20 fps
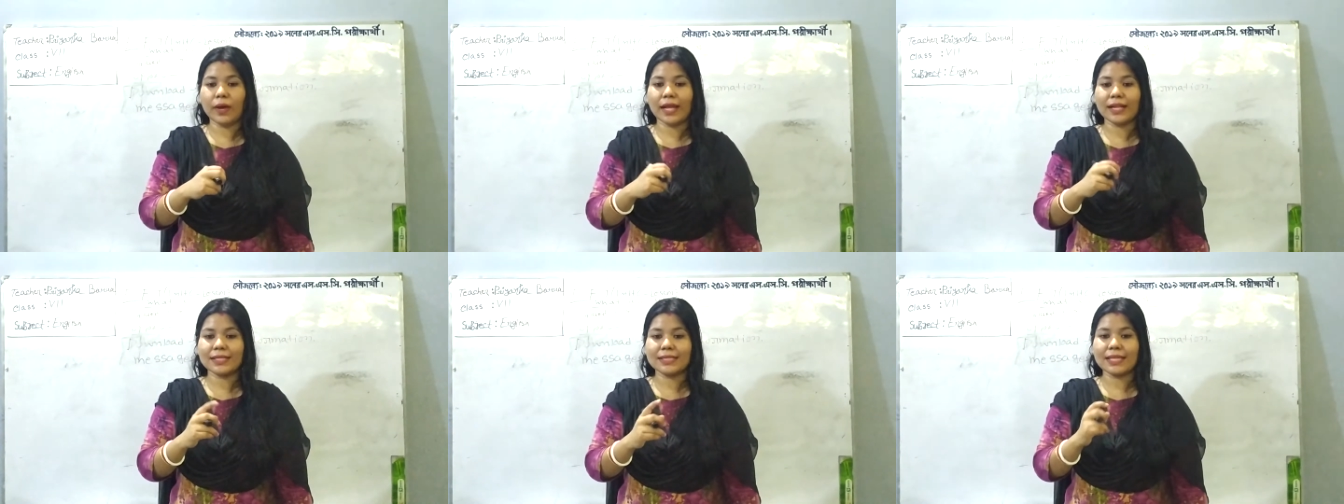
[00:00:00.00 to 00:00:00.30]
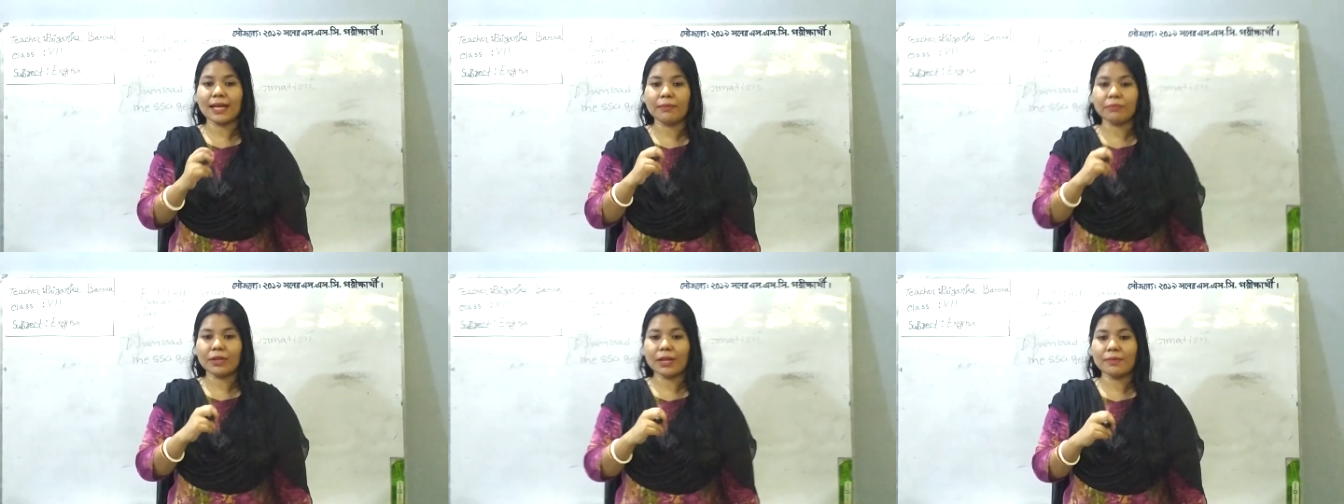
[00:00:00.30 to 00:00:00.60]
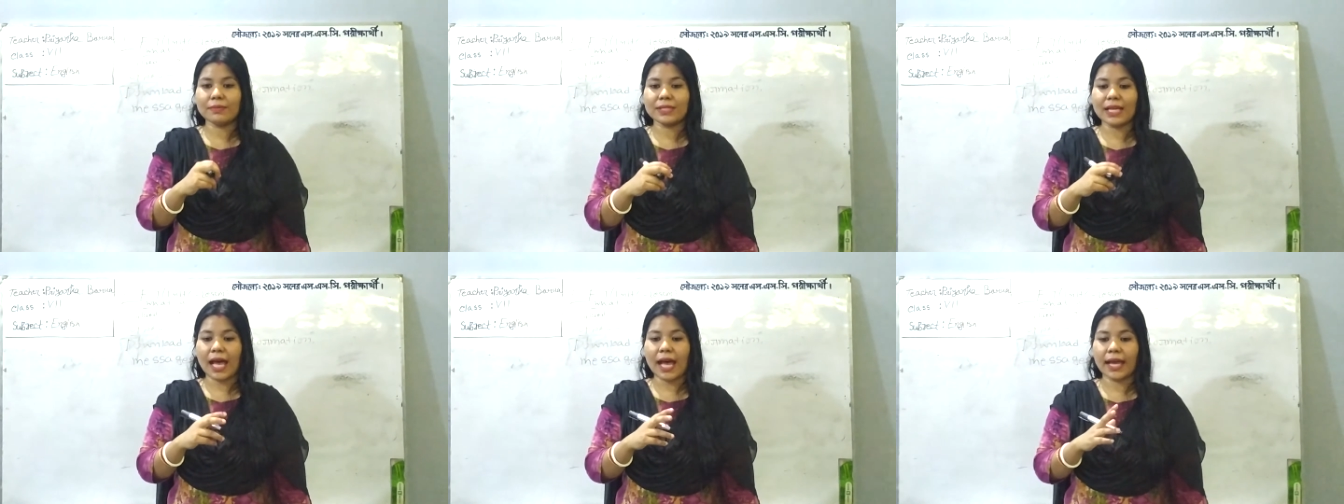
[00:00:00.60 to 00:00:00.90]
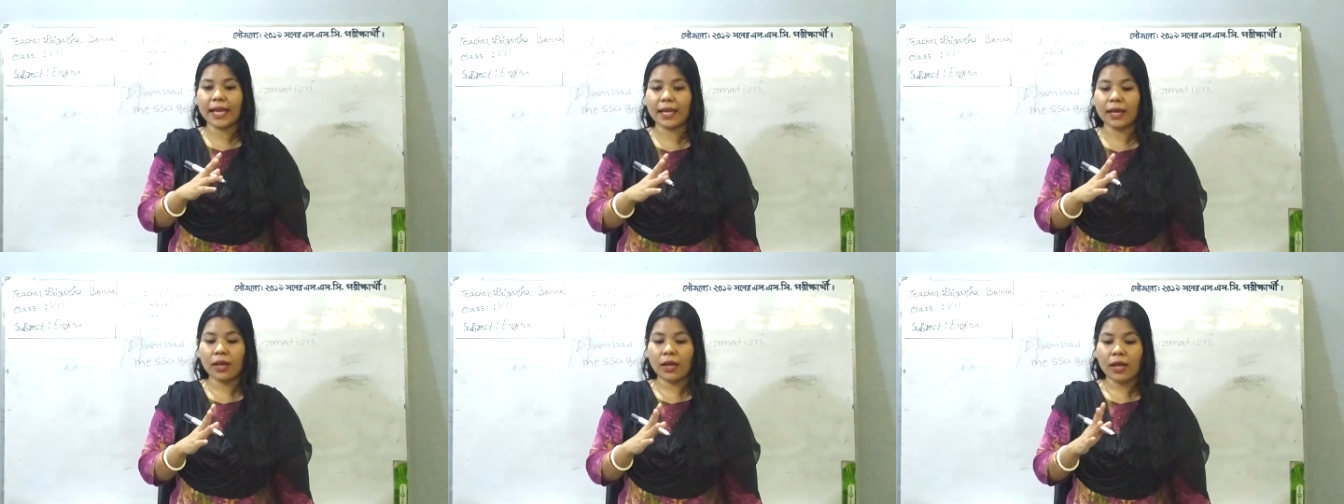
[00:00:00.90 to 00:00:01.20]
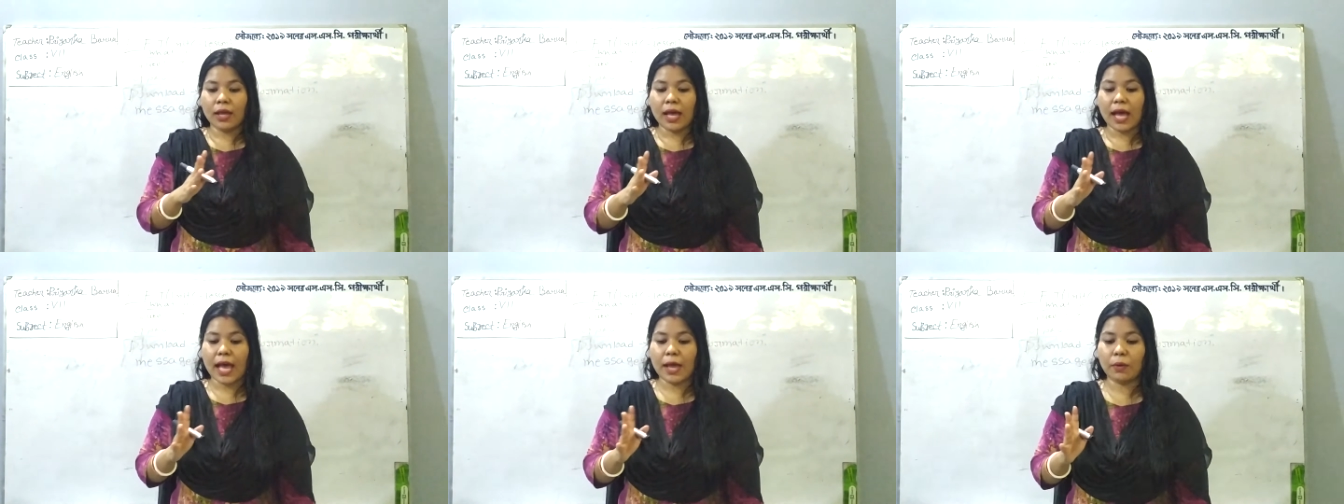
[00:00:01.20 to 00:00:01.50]
And sometimes
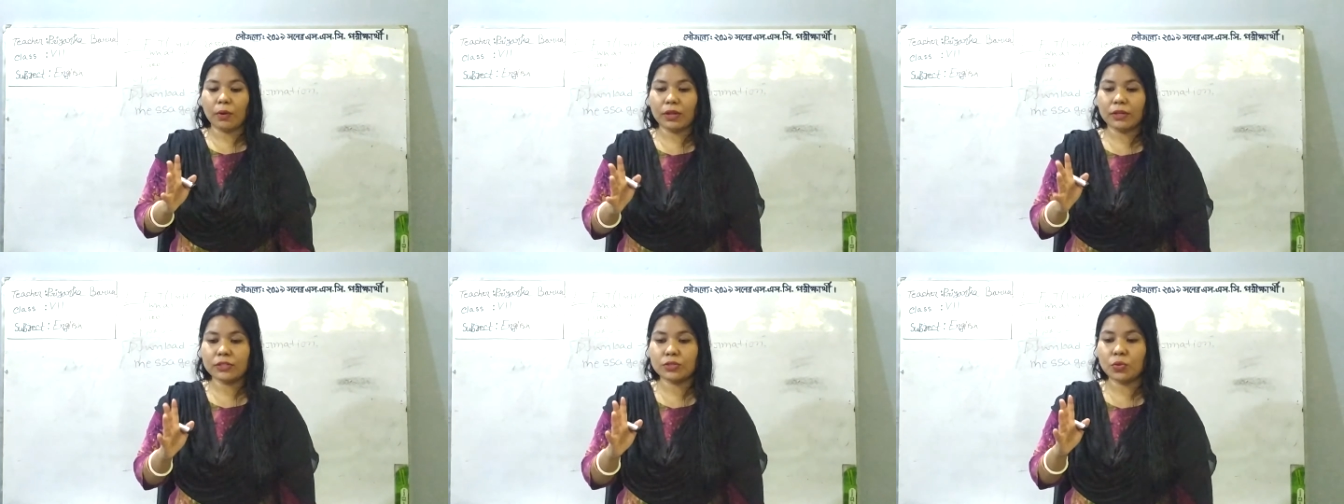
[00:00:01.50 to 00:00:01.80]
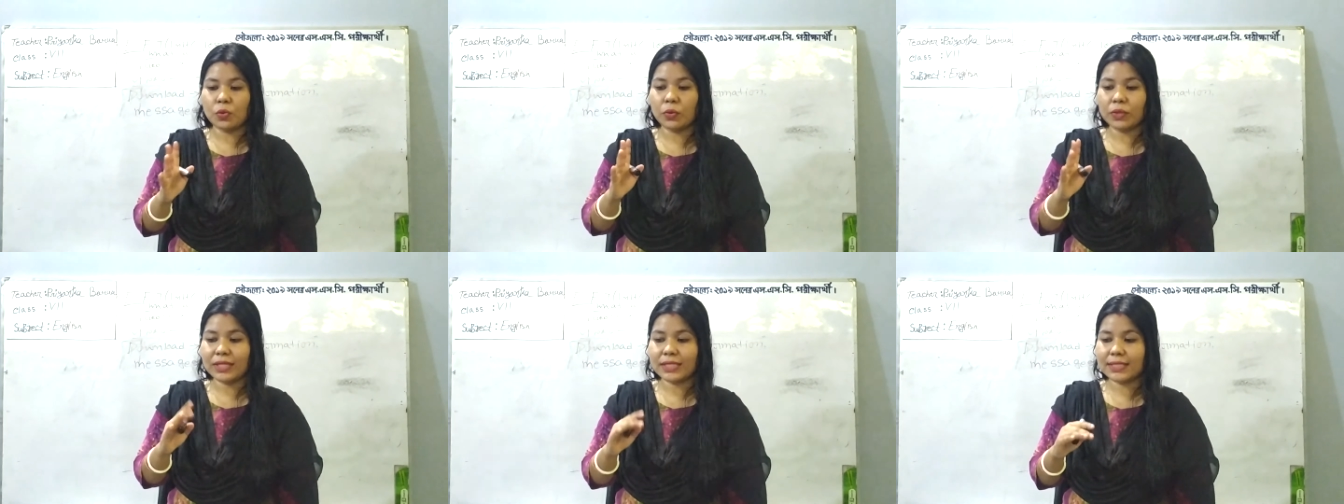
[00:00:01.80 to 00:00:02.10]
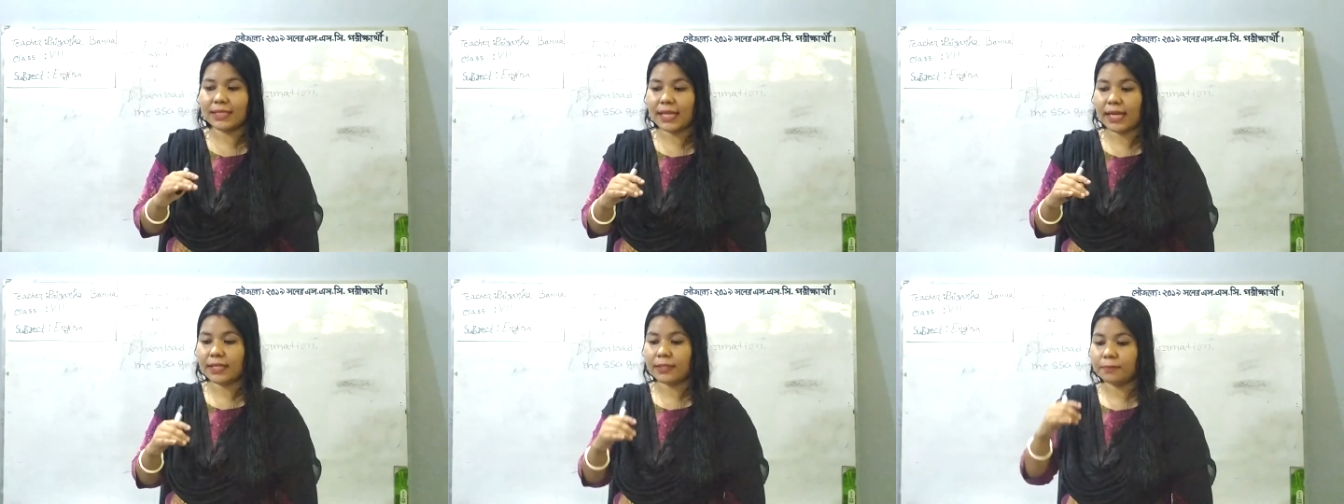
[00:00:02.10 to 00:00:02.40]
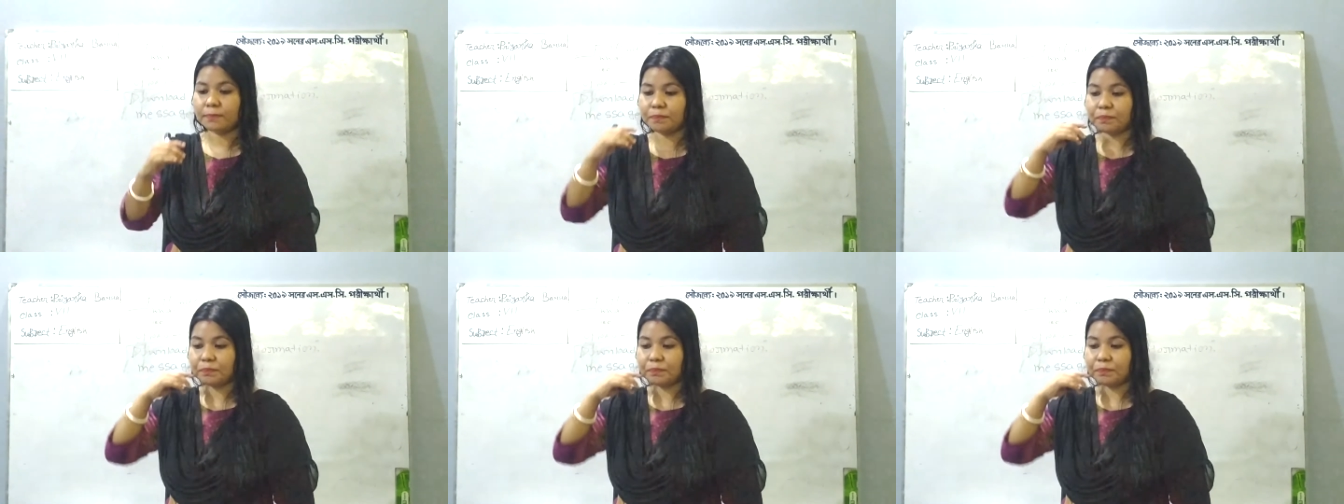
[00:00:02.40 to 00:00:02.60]
I always notice that